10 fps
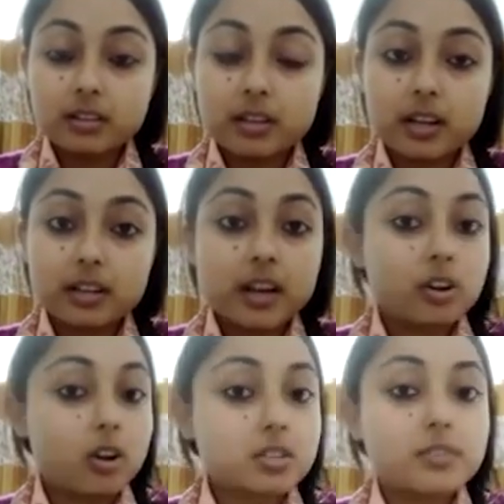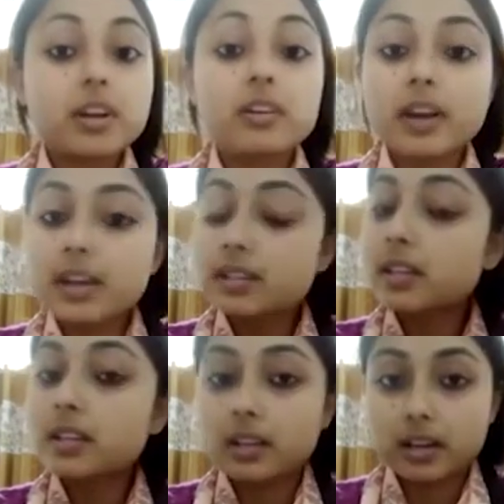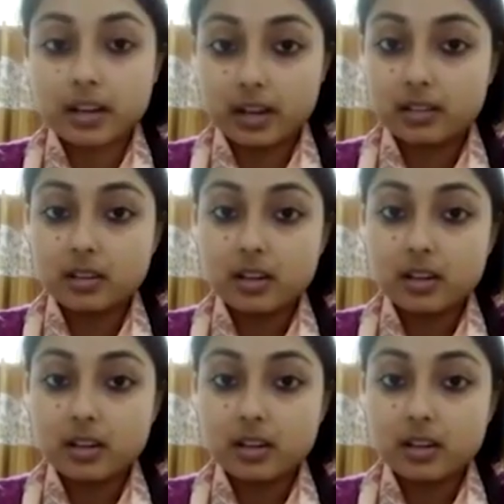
that they are not even raising their head.